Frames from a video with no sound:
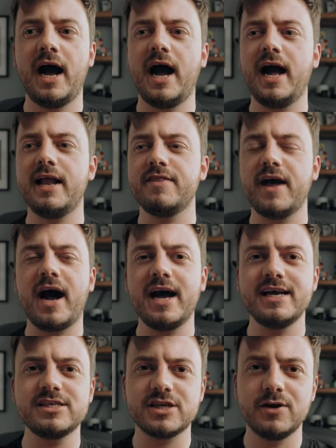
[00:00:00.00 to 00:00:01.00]
and the
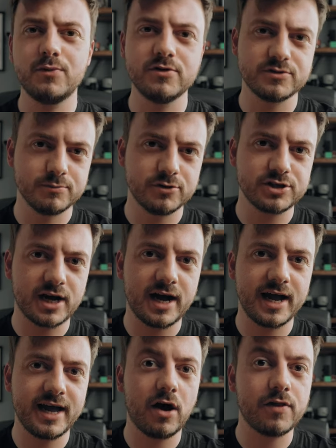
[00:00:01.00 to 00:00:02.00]
ISO was much
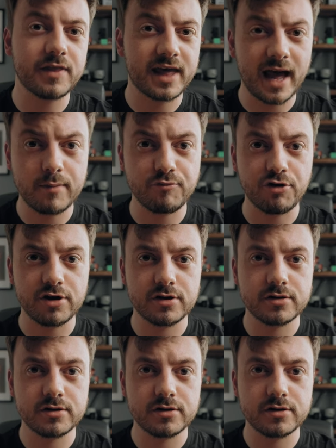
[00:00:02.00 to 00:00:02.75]
higher on the camera.